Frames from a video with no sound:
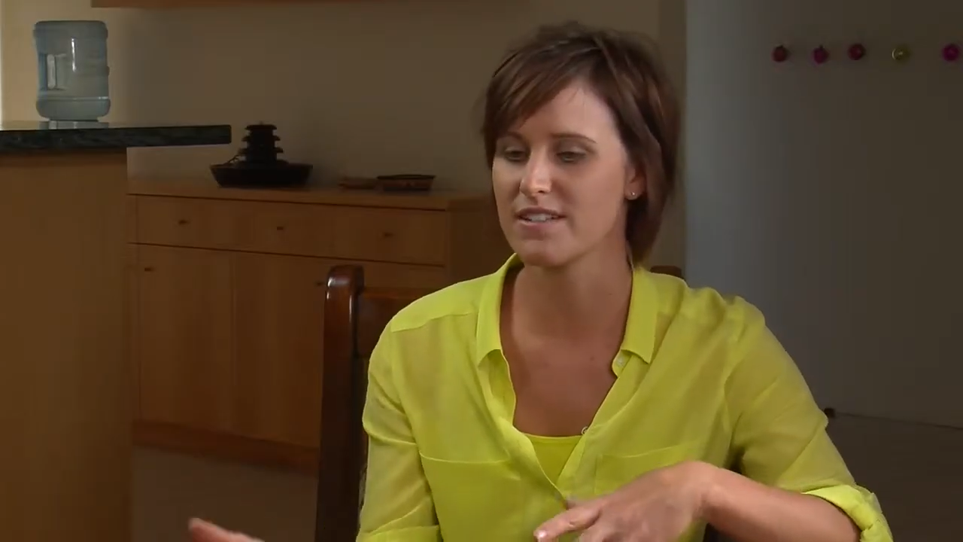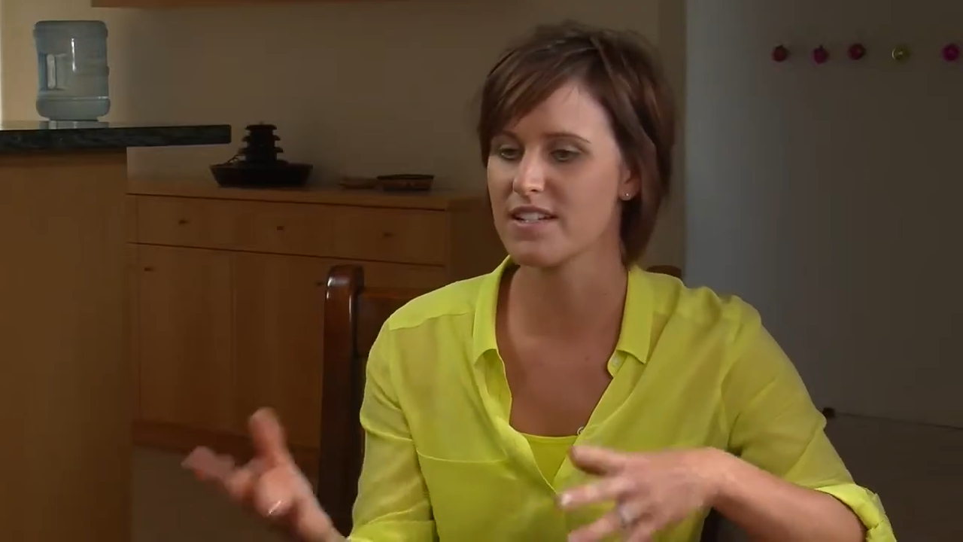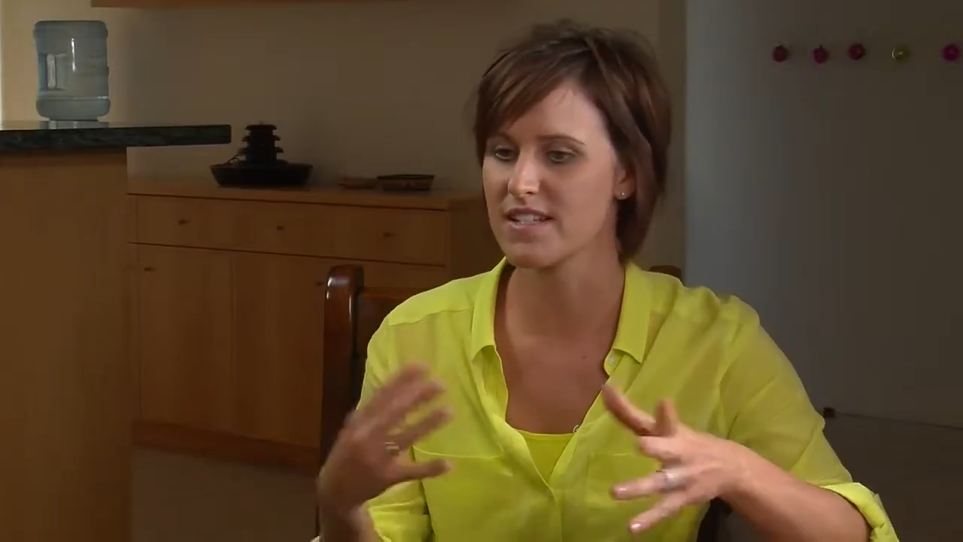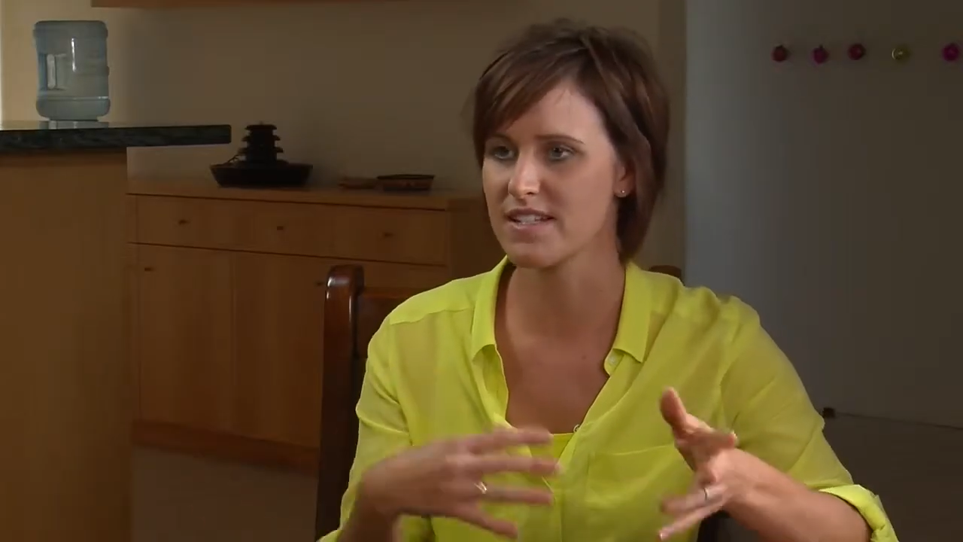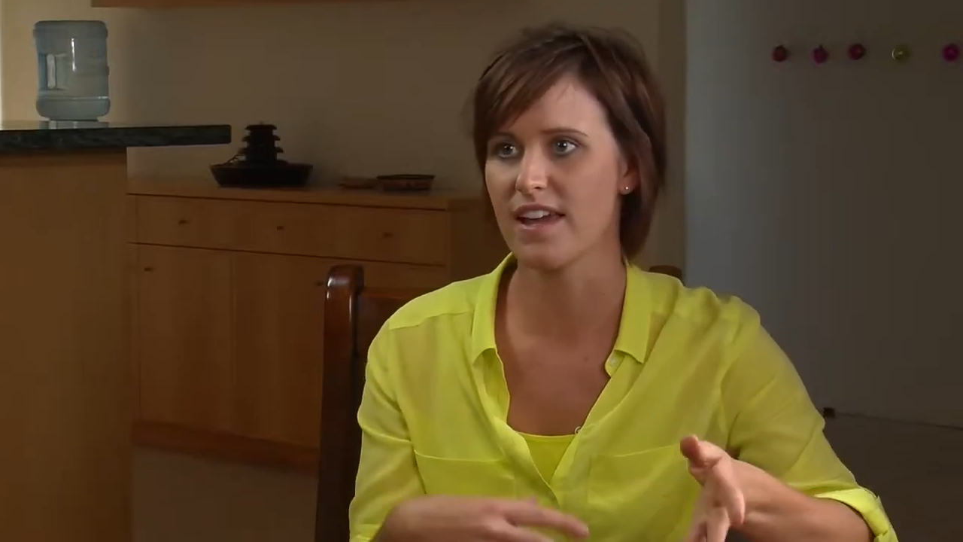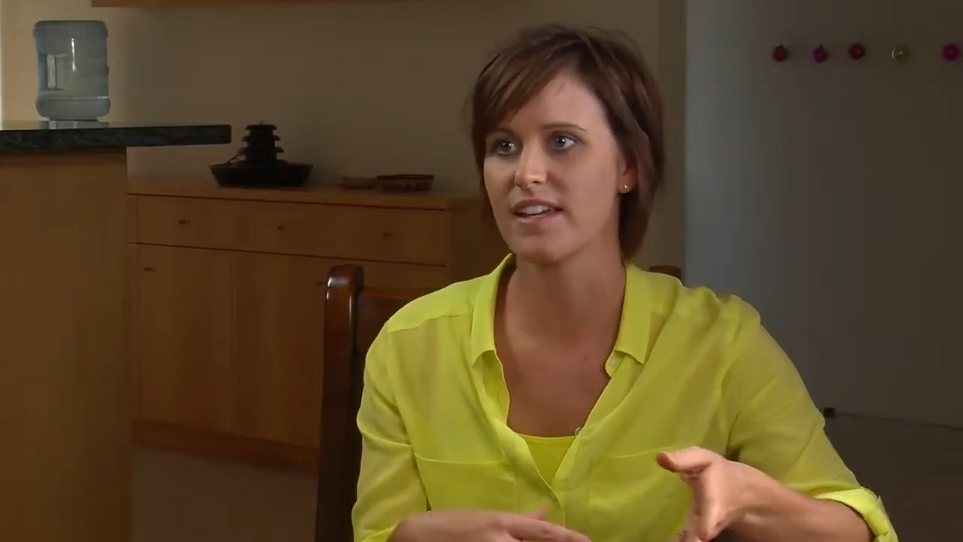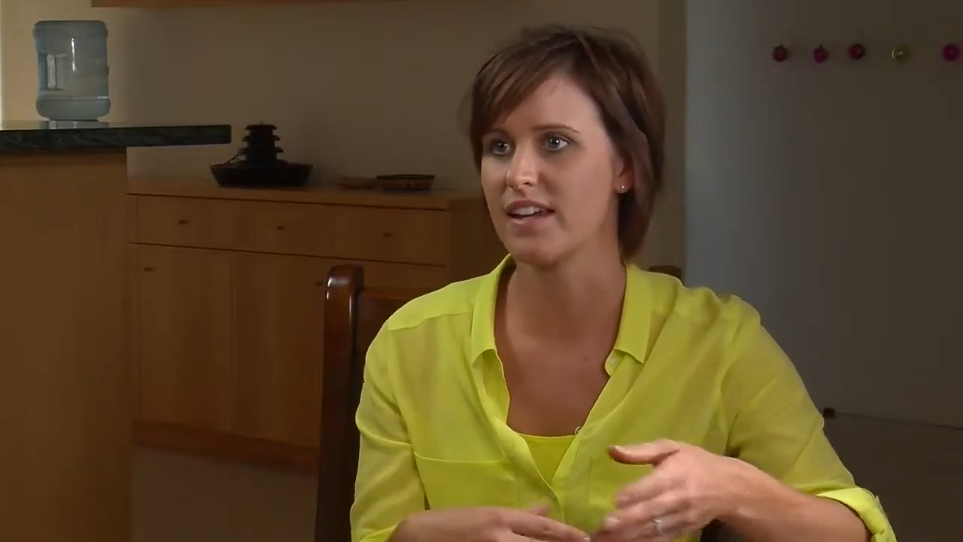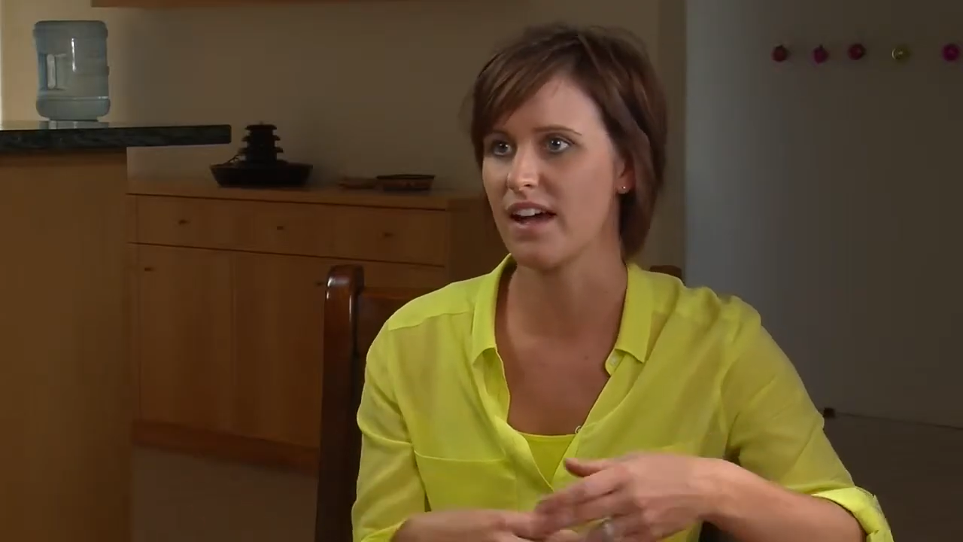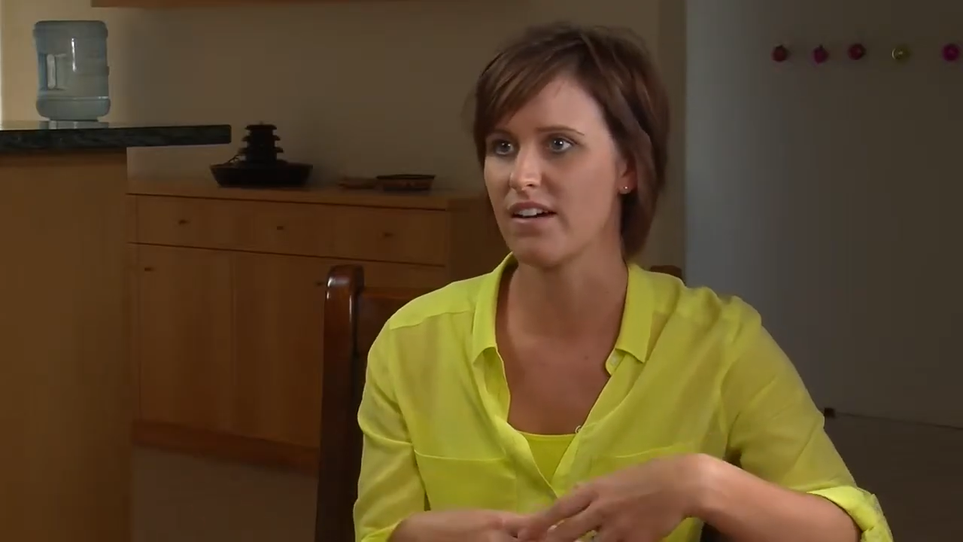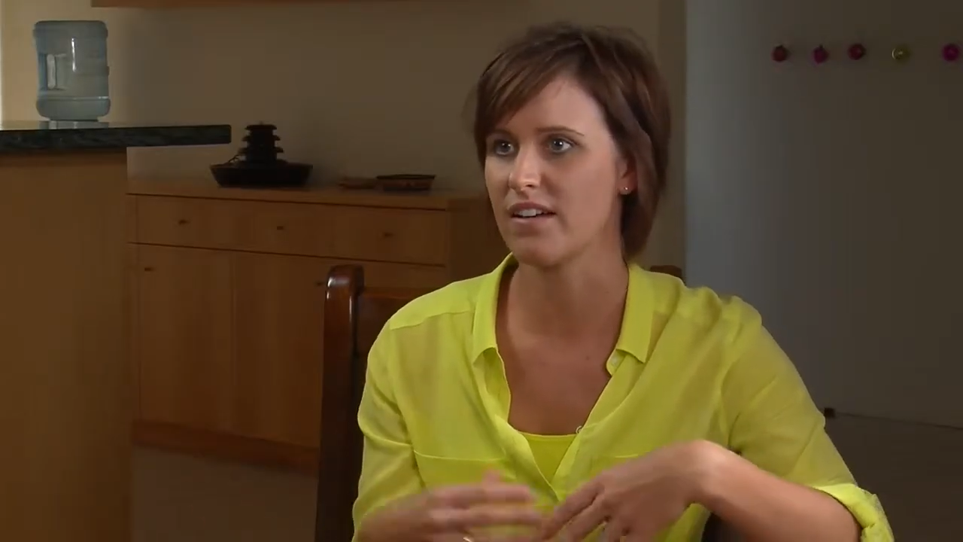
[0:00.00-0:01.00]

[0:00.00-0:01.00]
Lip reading: just take it out